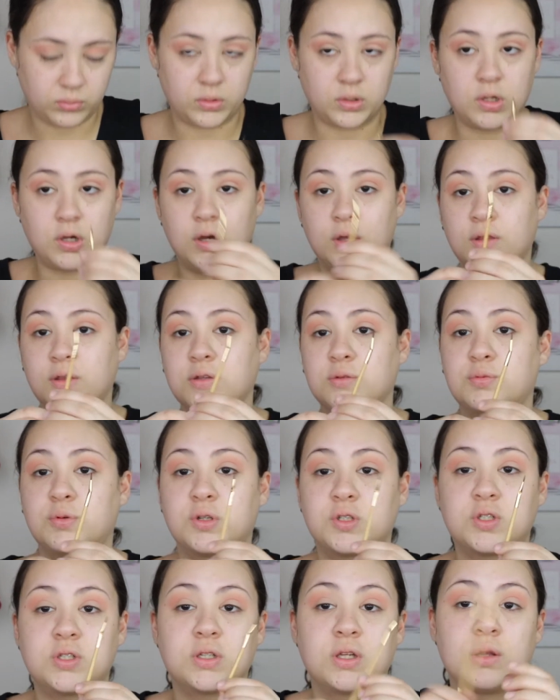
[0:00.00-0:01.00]
Alright, this
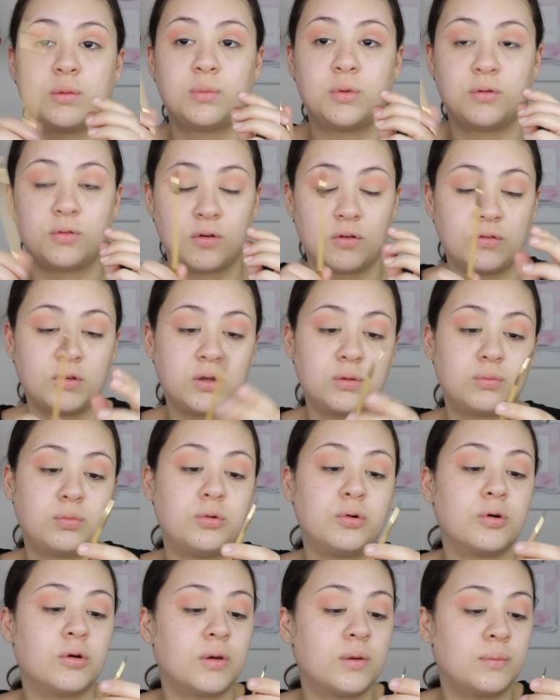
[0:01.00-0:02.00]
brush is gonna be very
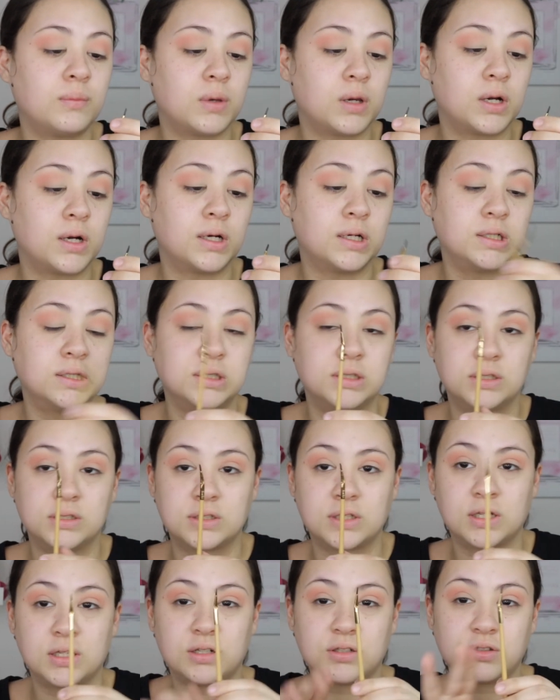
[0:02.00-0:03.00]
important because it's
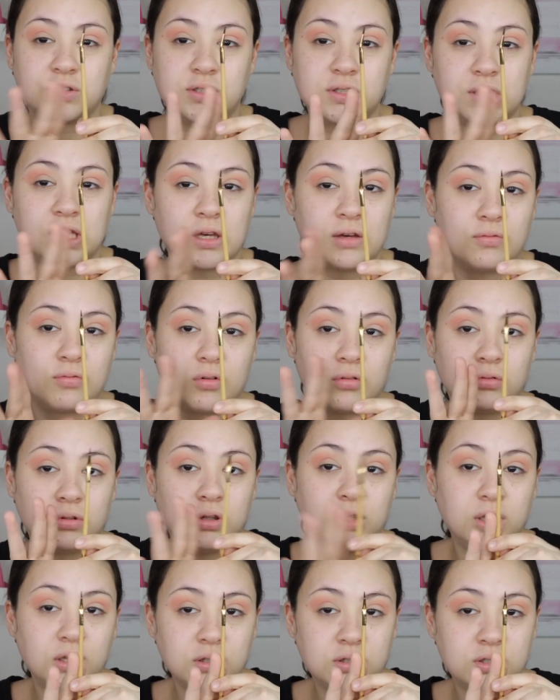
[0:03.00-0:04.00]
gonna just get very
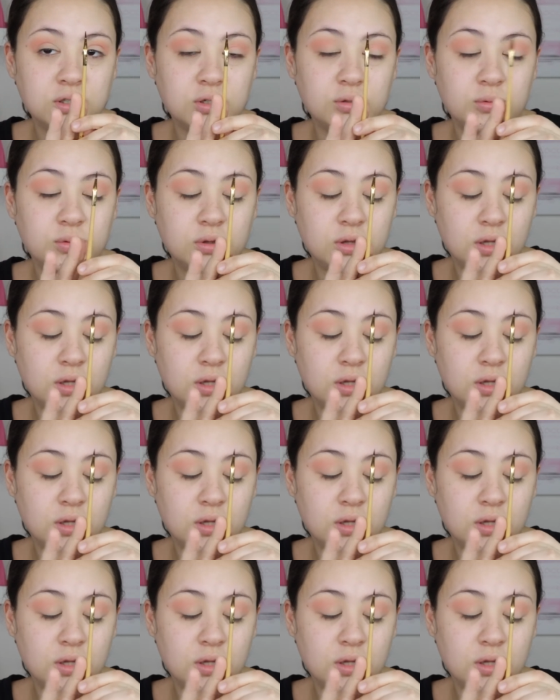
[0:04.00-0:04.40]
detailed with